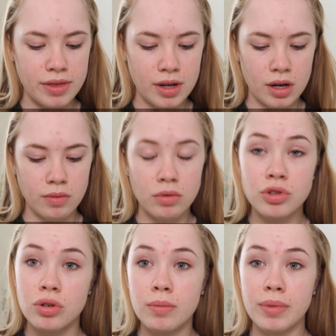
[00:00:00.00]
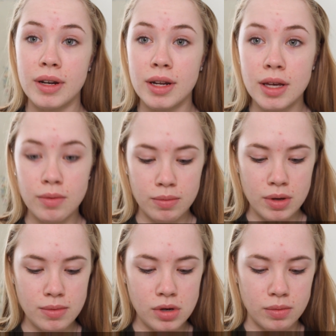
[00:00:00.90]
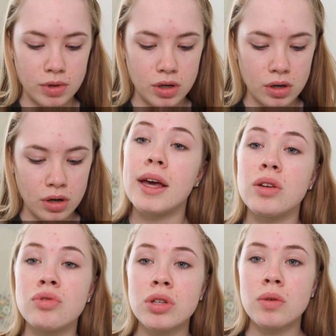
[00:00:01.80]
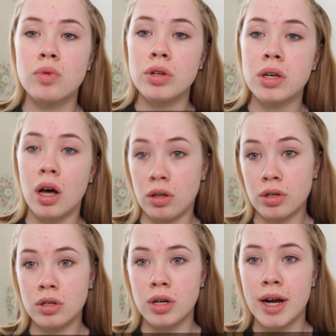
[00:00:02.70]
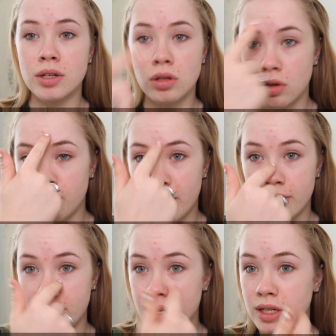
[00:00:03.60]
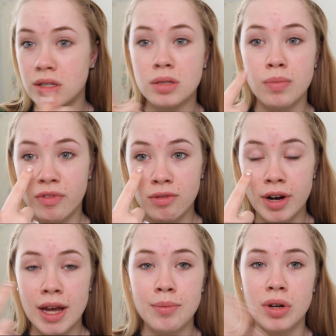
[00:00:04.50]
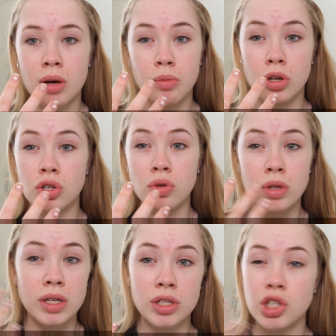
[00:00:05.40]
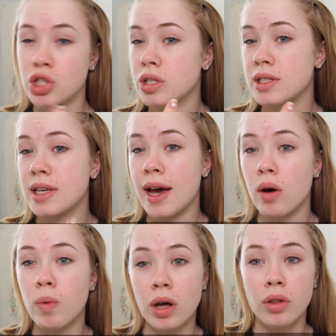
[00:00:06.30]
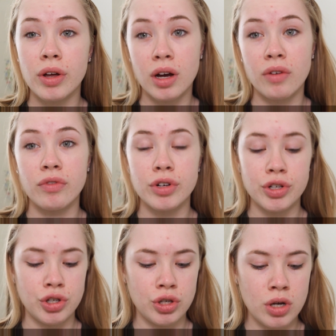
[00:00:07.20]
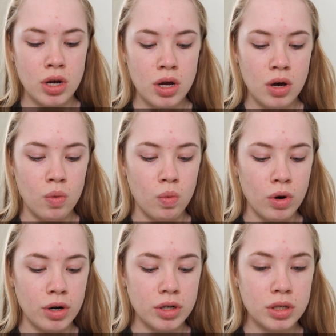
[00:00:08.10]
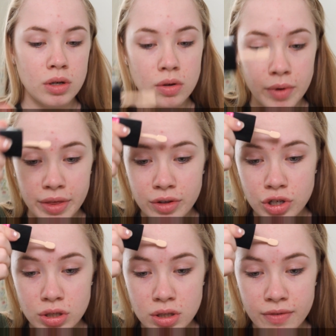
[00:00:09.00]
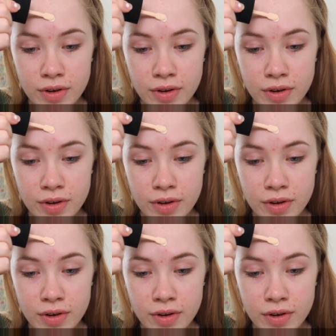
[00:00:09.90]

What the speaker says: and then I will start blending it with my Beauty Blender. I usually would color correct all my redness beforehand, but I'm going to do this just to see how well the coverage works with just the